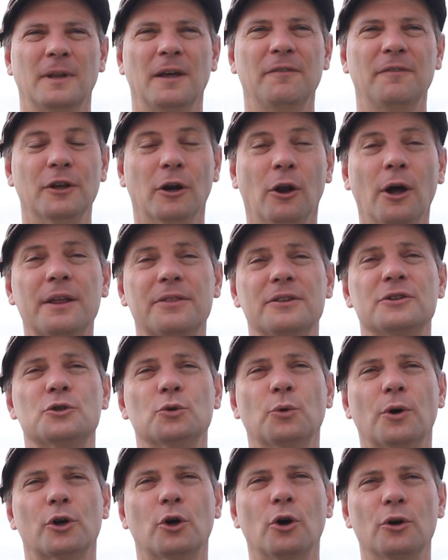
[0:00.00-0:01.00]
If you like this
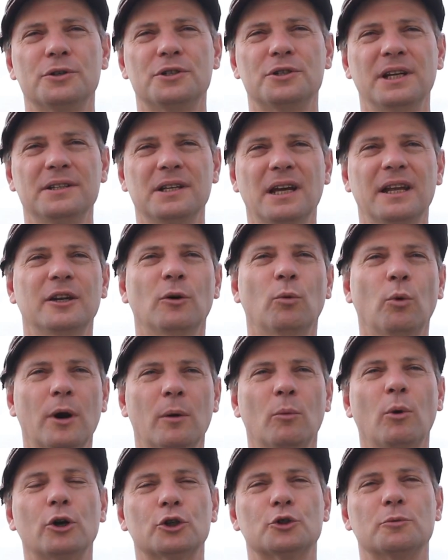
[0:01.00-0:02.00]
sort of content and you want
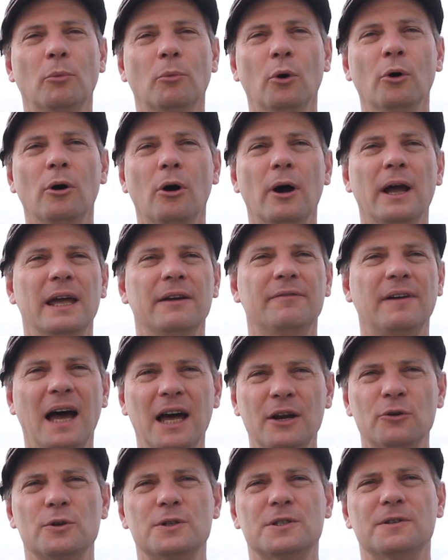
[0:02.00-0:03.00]
to watch more, I have
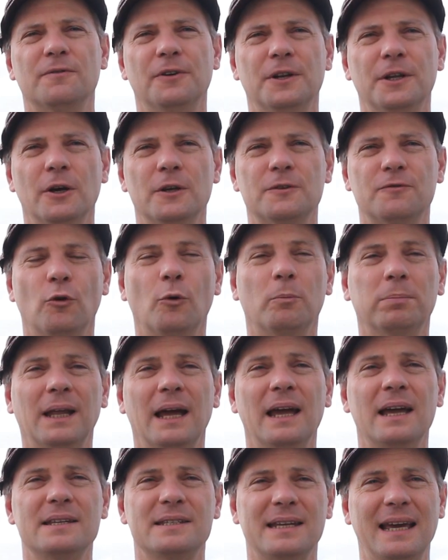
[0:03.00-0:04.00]
hundreds of videos for
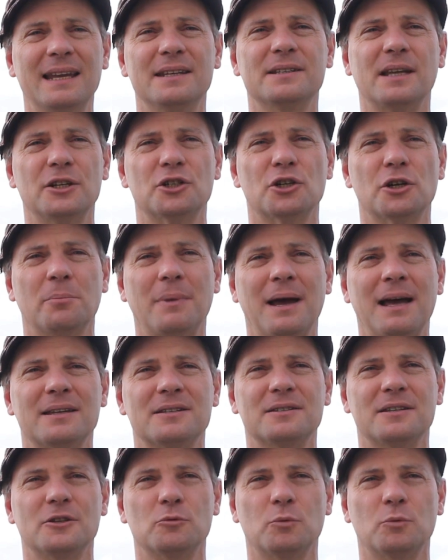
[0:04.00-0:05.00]
players and dungeon
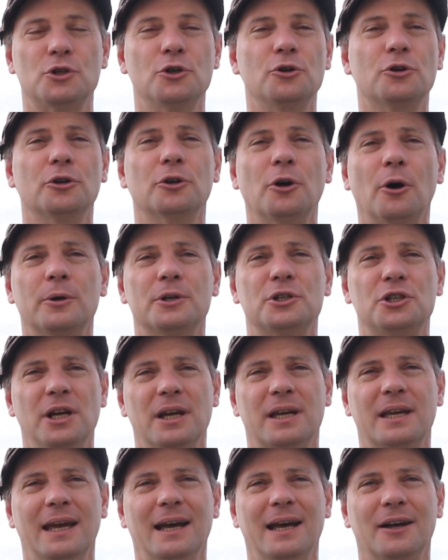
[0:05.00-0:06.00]
masters which you can go and
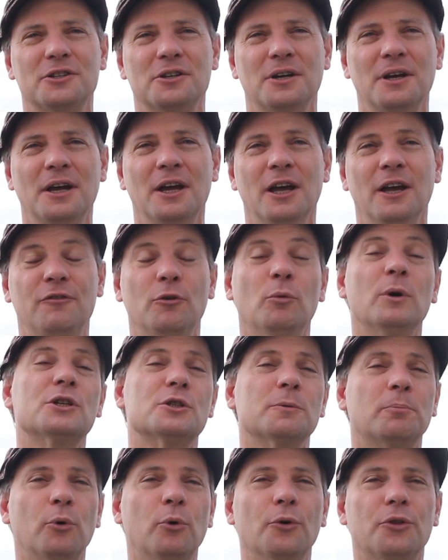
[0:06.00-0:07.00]
check out. If you want
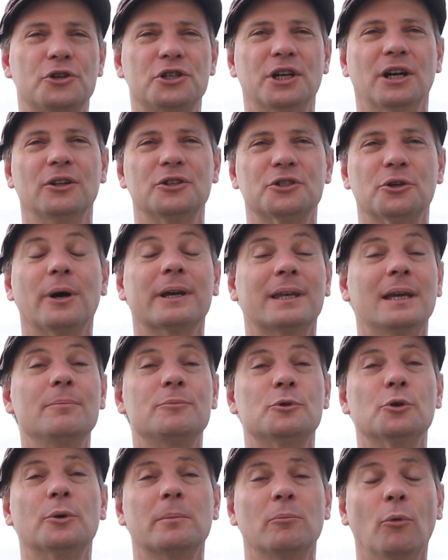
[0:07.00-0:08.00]
to support the channel so I
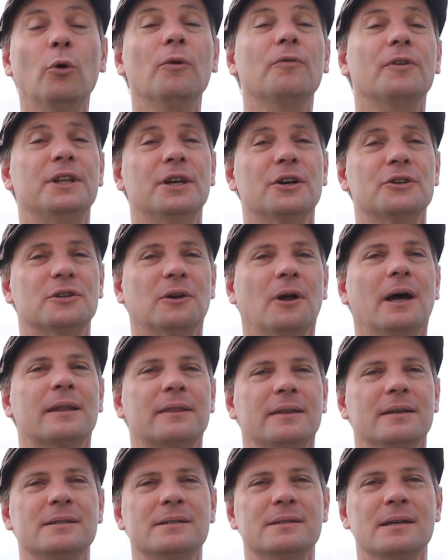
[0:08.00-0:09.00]
keep doing more videos
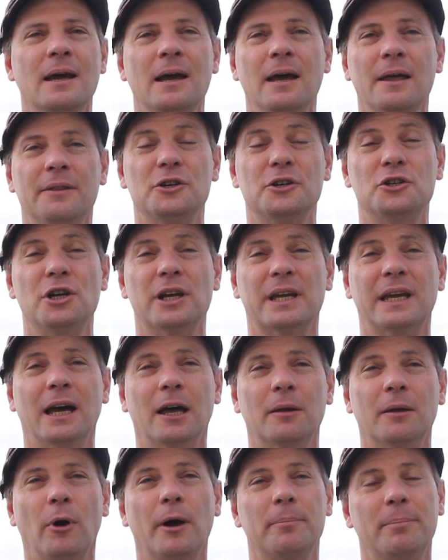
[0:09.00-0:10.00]
like this, then check
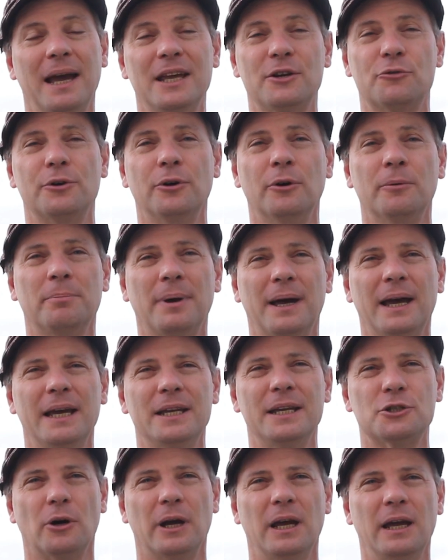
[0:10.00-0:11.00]
out my Patreon
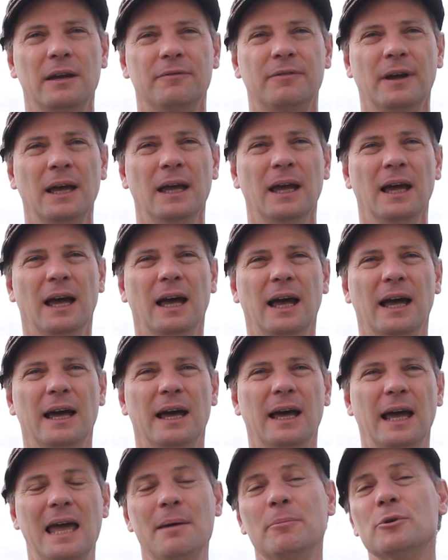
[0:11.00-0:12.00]
page. I have
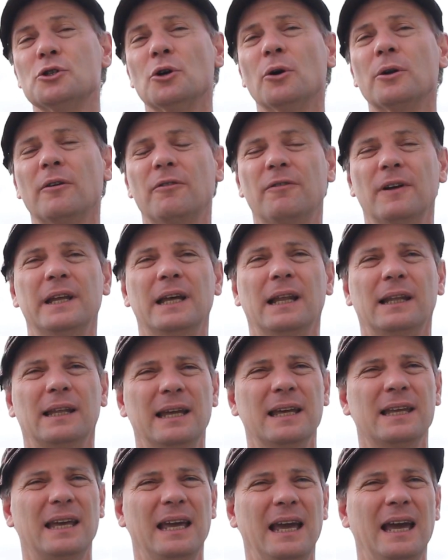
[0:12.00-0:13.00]
uh, Amazon affiliate
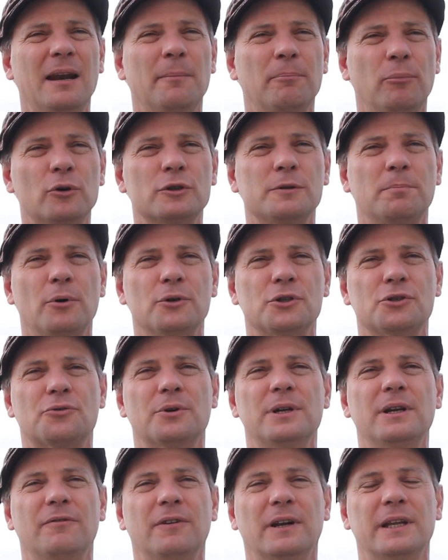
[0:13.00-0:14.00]
link and a Book
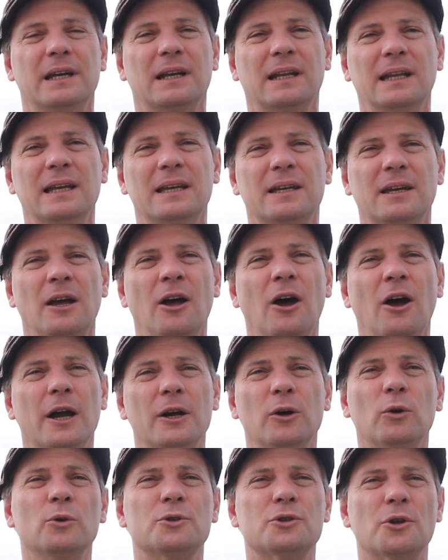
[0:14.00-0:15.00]
Depository affiliate link.
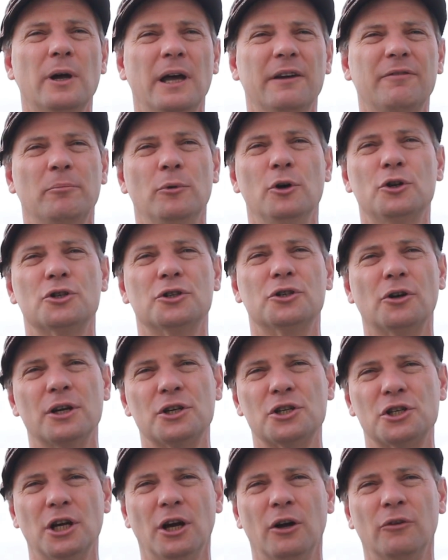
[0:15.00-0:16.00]
I also have a
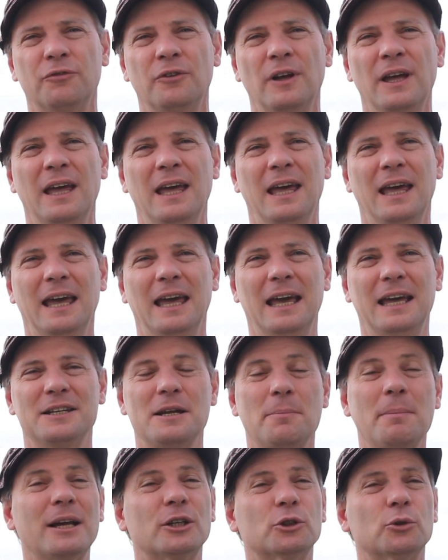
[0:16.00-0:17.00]
merchandise shelf,
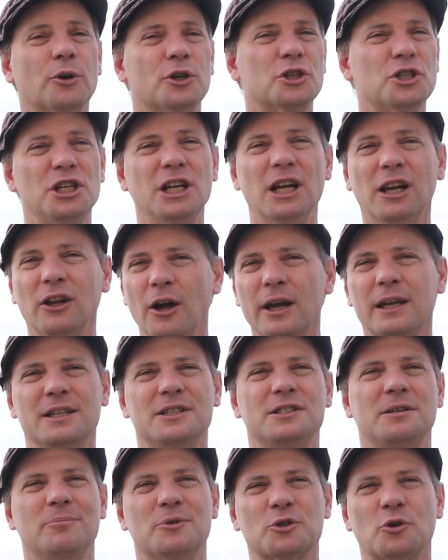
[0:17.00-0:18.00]
and uh, make sure to share, like
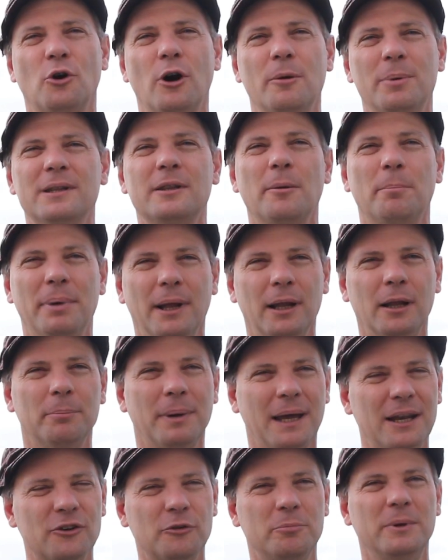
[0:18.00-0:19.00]
and subscribe. Hit the bell
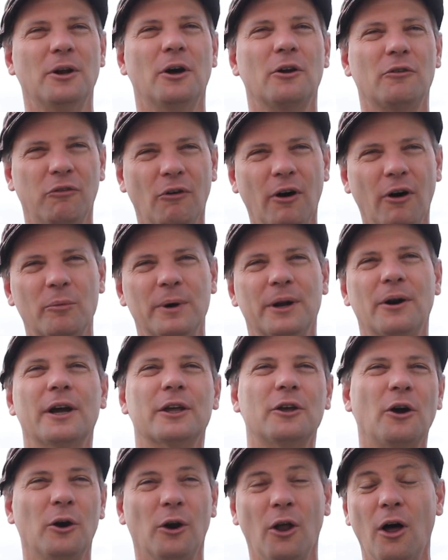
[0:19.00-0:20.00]
button to be notified when I
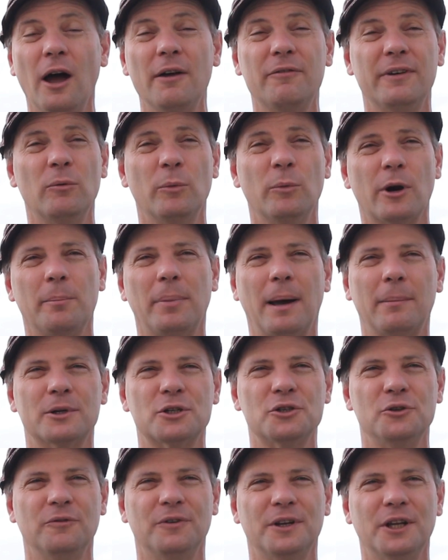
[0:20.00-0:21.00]
go live and when I
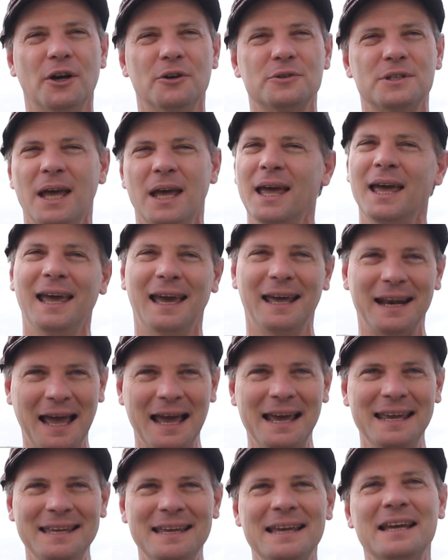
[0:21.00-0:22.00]
publish new videos. And
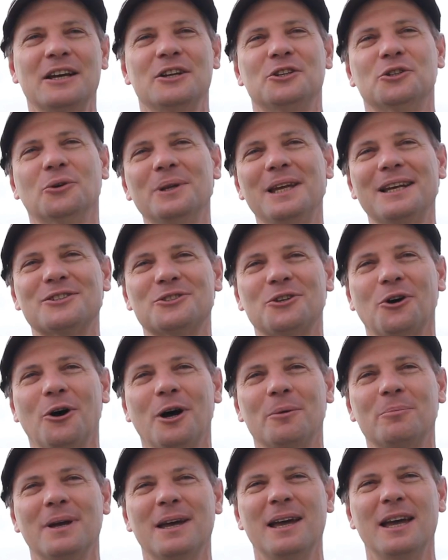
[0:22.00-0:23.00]
hey, till next
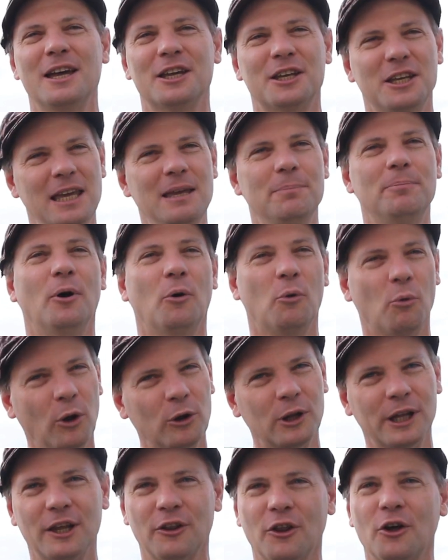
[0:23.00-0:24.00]
time, keep
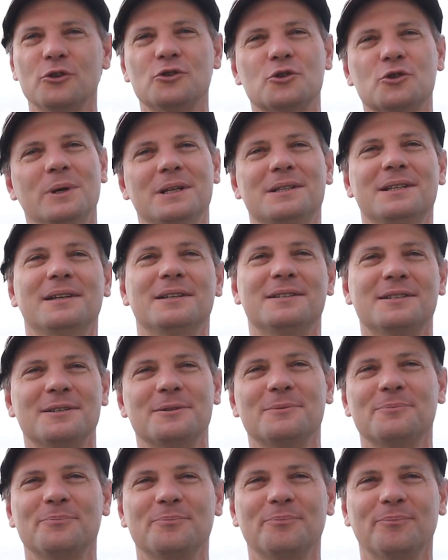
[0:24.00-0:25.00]
rolling those twenties.